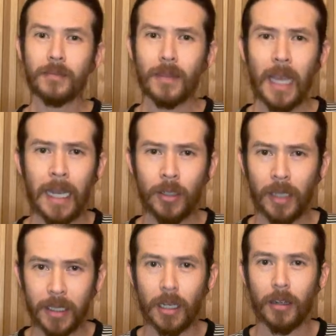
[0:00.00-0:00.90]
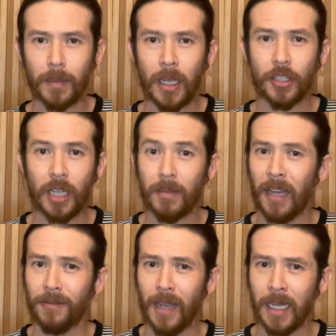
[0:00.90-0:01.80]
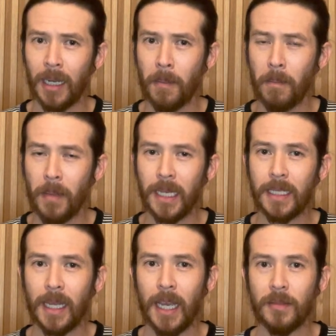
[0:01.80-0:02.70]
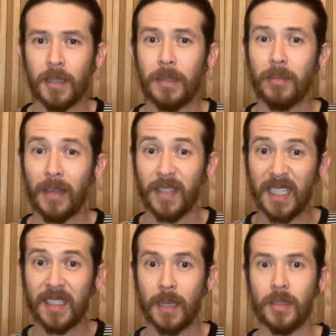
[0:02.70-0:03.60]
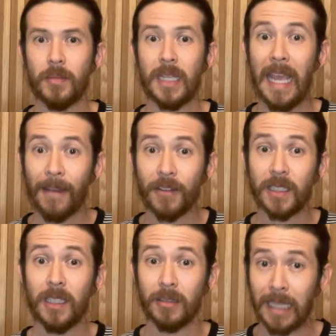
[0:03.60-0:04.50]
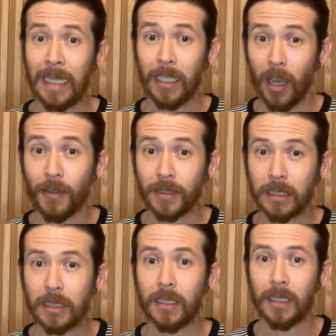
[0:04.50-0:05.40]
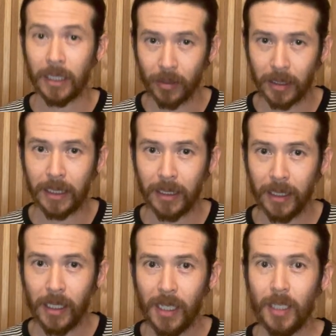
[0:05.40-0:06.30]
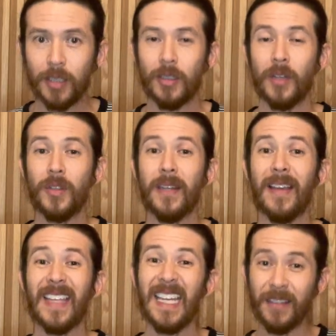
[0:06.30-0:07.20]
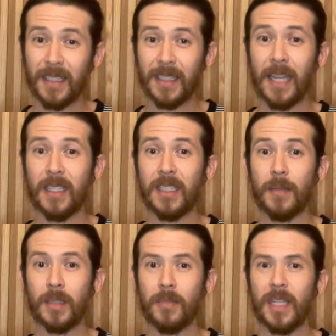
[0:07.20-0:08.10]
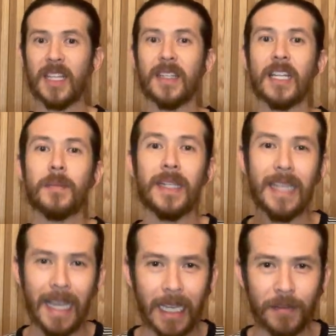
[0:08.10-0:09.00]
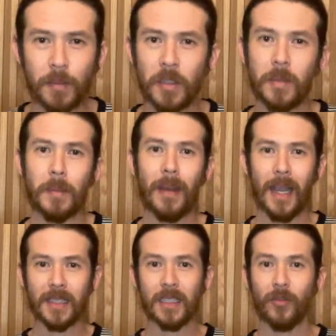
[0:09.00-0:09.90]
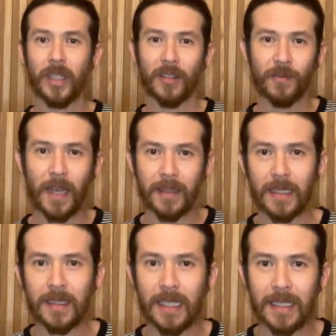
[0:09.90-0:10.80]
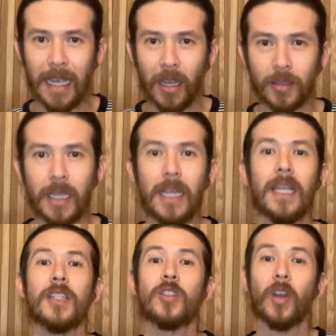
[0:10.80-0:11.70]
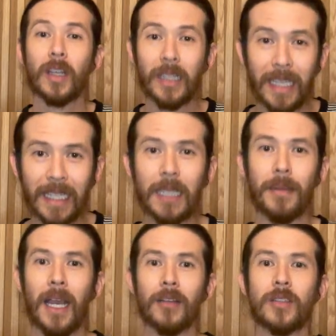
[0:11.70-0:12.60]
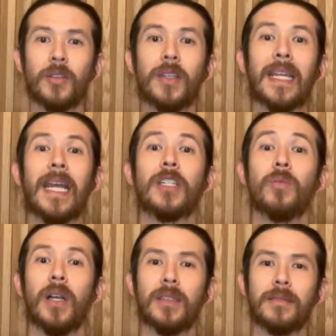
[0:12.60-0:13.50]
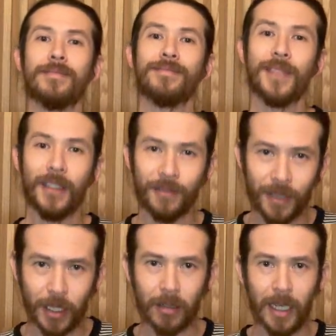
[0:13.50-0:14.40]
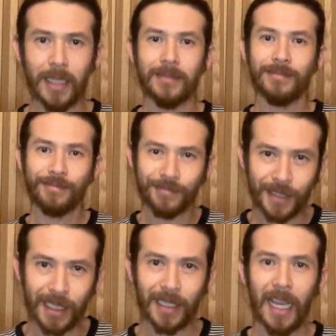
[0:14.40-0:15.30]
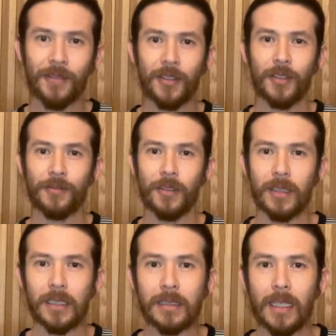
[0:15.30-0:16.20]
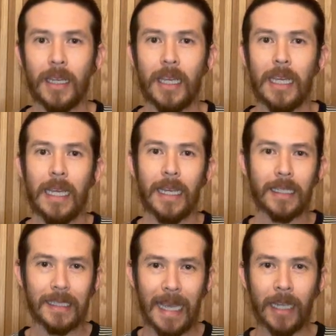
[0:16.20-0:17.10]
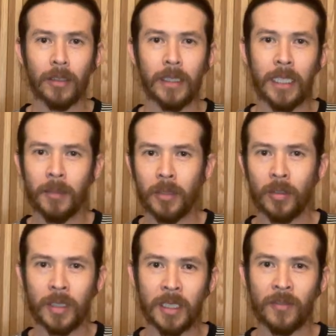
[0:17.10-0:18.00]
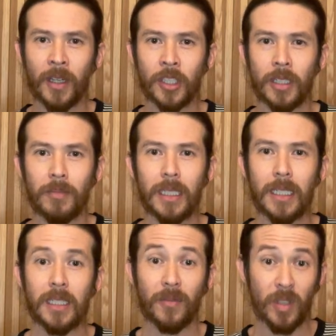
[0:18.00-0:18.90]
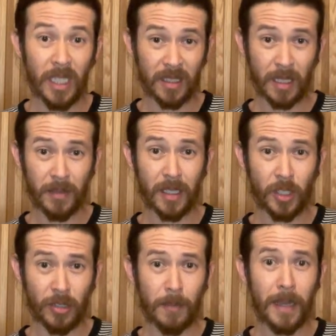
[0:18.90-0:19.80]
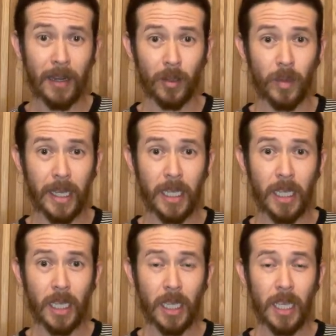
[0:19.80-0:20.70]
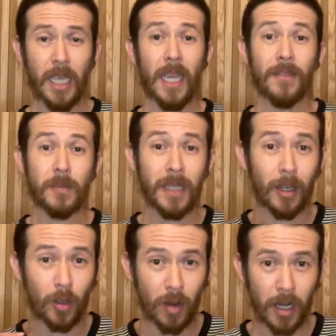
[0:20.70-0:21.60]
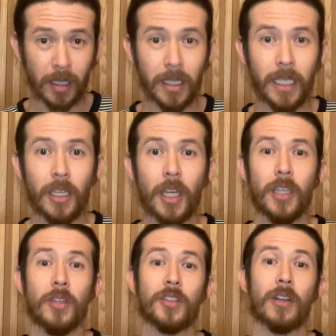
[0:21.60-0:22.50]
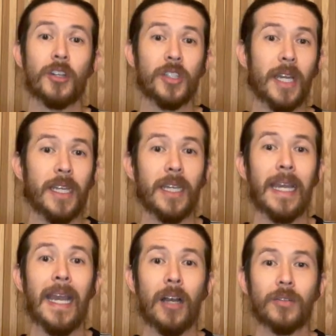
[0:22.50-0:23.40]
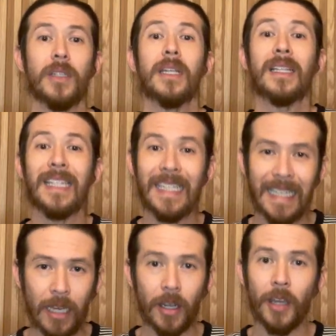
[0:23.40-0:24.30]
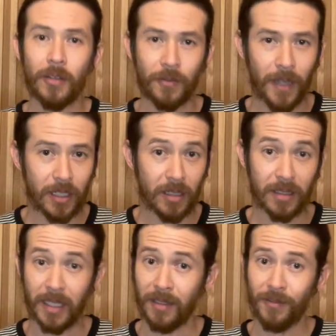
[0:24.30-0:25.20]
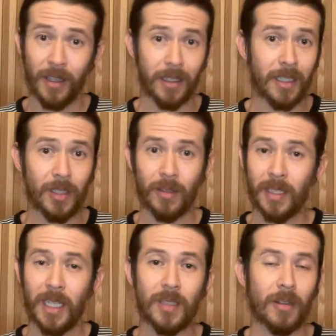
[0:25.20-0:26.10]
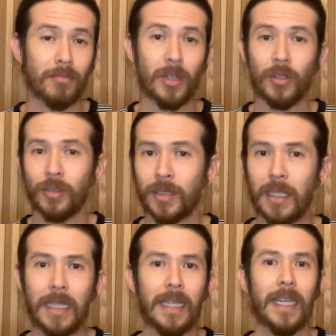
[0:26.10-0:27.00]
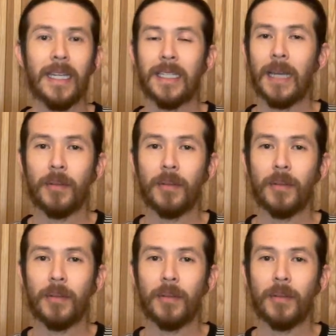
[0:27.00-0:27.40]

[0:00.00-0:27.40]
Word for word: I do like talk about strep. I find it many times that people have these symptoms every single day in the office, literally. So if you have any of these signs and symptoms, it's not to be negative, it's supposed to be positive. We can find these things out, start cleaning them out so you can actually what? Invigorate, get life to the fullest, and can tackle any immune dysfunction because if you get some of this strep out of the way, if it's been there chronically, you'll start shedding out, cleaning out other infections like fungus or yeast or mold any type